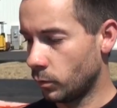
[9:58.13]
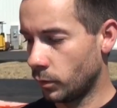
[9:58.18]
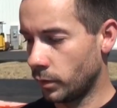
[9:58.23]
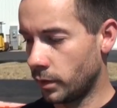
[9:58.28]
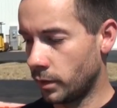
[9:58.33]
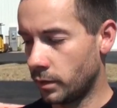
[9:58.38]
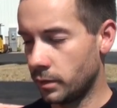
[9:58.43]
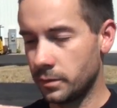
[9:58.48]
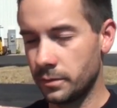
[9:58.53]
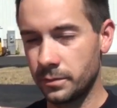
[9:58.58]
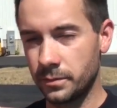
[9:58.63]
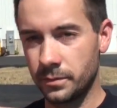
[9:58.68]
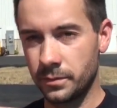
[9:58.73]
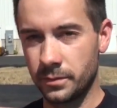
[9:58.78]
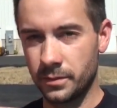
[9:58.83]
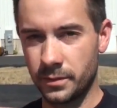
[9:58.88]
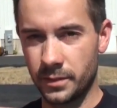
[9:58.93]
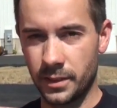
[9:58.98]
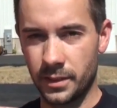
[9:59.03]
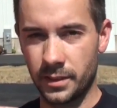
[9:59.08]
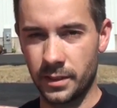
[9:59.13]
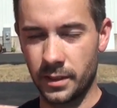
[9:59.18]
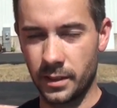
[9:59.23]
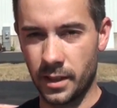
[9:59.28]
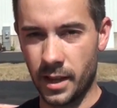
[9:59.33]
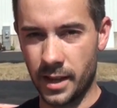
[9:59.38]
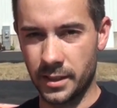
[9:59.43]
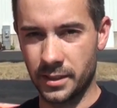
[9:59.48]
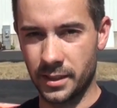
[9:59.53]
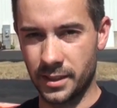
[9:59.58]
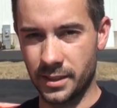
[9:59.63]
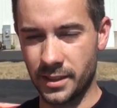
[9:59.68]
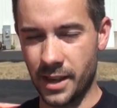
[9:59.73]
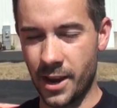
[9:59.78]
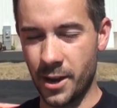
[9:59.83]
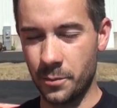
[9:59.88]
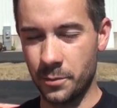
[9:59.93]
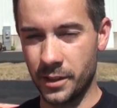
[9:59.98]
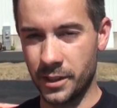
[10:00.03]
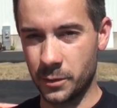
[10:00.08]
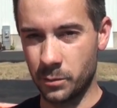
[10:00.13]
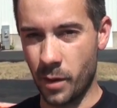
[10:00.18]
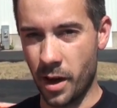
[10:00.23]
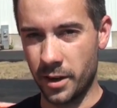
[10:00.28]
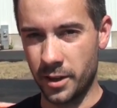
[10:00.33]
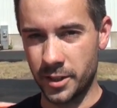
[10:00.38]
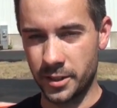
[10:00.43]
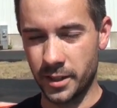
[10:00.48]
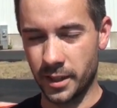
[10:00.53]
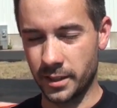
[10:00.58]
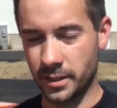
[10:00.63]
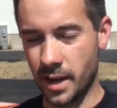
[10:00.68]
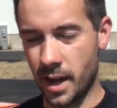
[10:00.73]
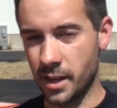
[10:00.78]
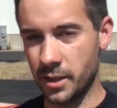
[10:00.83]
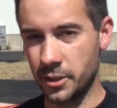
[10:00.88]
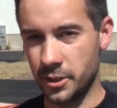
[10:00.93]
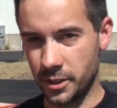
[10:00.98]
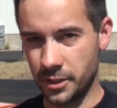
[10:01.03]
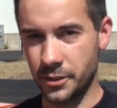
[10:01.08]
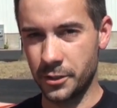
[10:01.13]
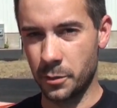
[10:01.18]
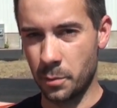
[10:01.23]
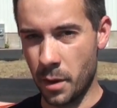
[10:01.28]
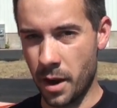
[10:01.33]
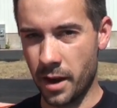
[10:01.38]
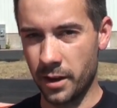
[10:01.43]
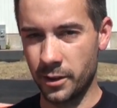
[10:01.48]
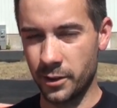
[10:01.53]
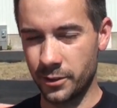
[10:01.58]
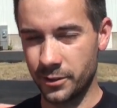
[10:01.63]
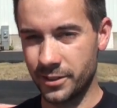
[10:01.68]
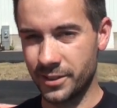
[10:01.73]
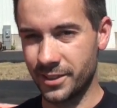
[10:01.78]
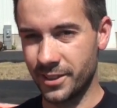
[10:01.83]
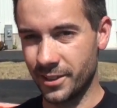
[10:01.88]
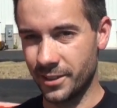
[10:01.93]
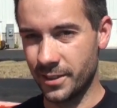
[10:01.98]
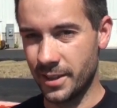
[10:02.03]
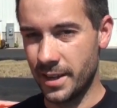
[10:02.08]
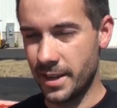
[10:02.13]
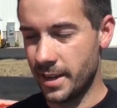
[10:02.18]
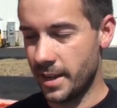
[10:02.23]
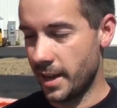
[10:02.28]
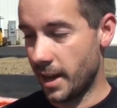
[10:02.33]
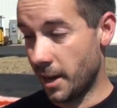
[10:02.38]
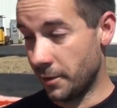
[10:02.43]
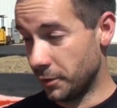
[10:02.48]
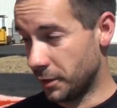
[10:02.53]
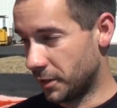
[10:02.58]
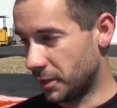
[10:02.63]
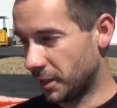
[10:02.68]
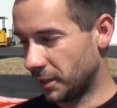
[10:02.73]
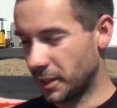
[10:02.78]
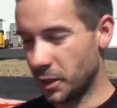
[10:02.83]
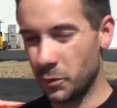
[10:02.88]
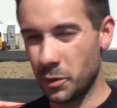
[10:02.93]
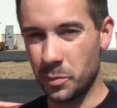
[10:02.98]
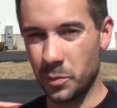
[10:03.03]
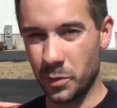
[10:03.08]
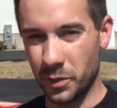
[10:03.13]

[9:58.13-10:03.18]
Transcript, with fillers: we're classic style meets modern technologies or motto. So everything that we